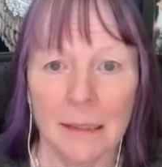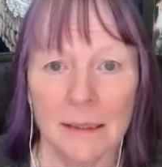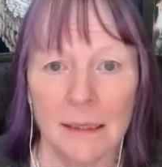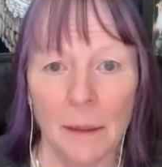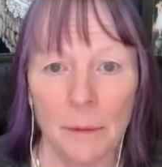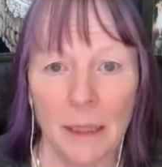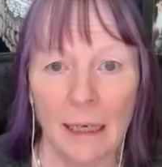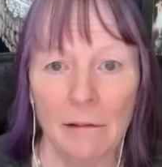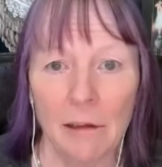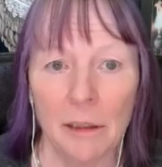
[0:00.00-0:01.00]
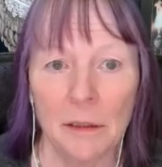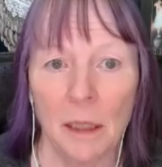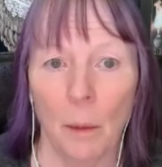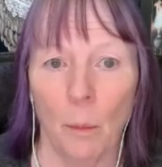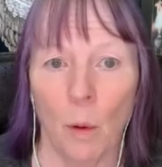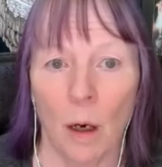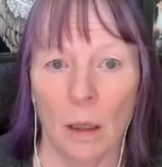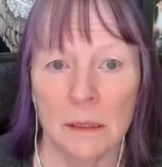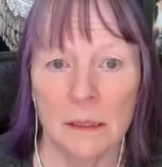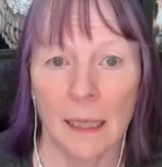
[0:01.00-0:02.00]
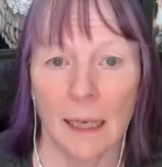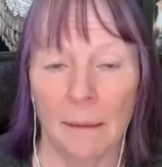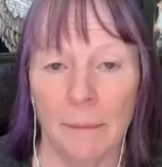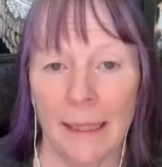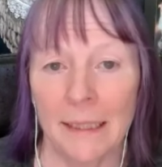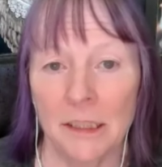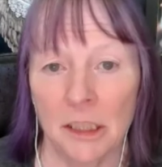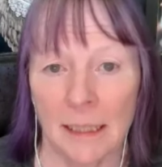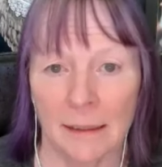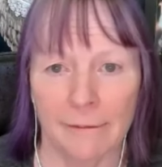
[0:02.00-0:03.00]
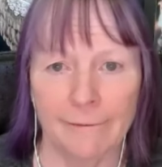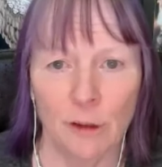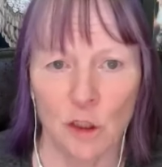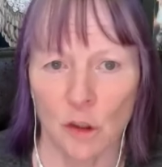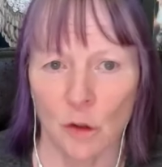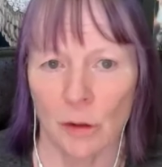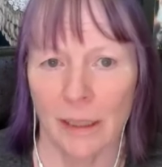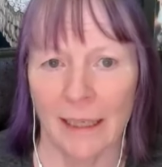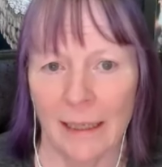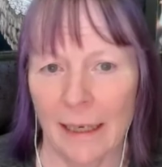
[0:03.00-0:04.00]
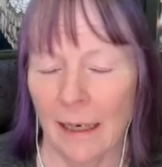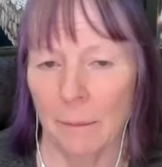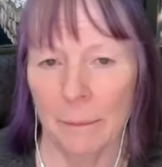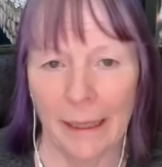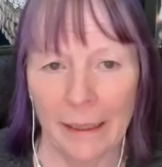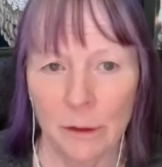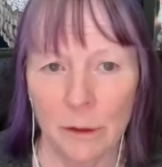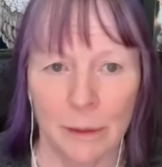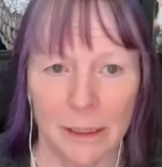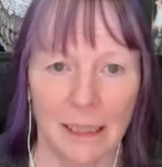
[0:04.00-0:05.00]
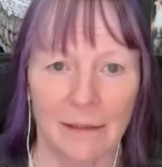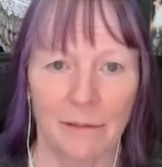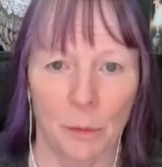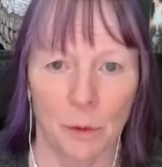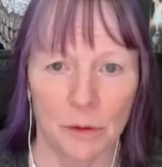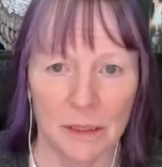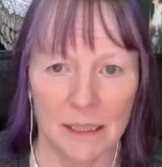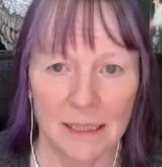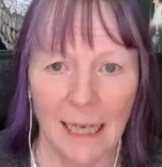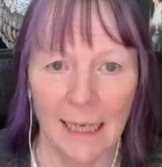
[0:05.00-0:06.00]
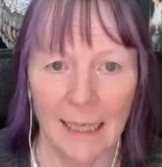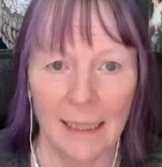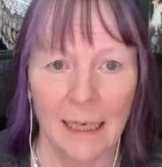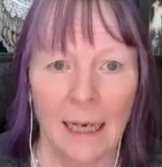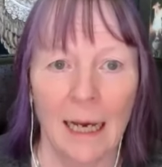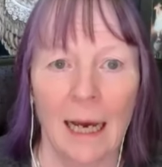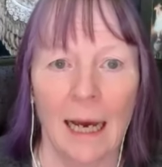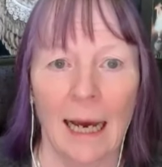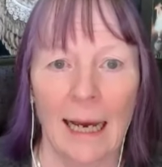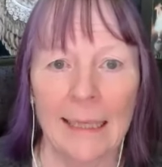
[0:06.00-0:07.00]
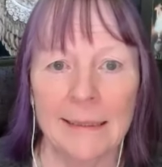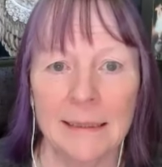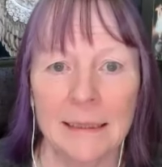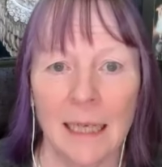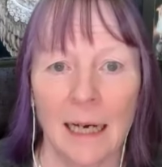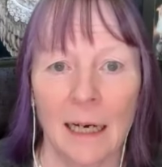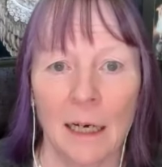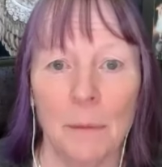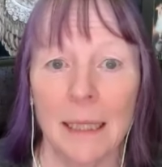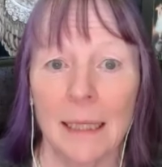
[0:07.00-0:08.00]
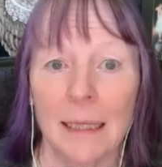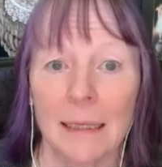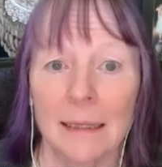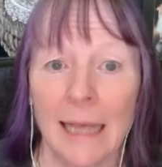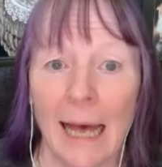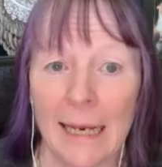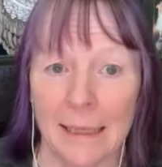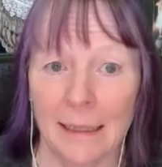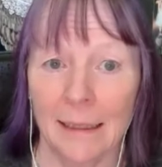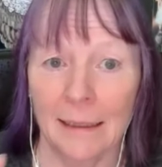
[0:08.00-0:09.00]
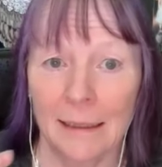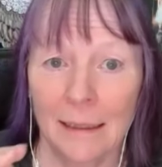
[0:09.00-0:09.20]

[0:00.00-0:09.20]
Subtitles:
so Chiron was injured in the foot or the heel, whichever you want to say, and then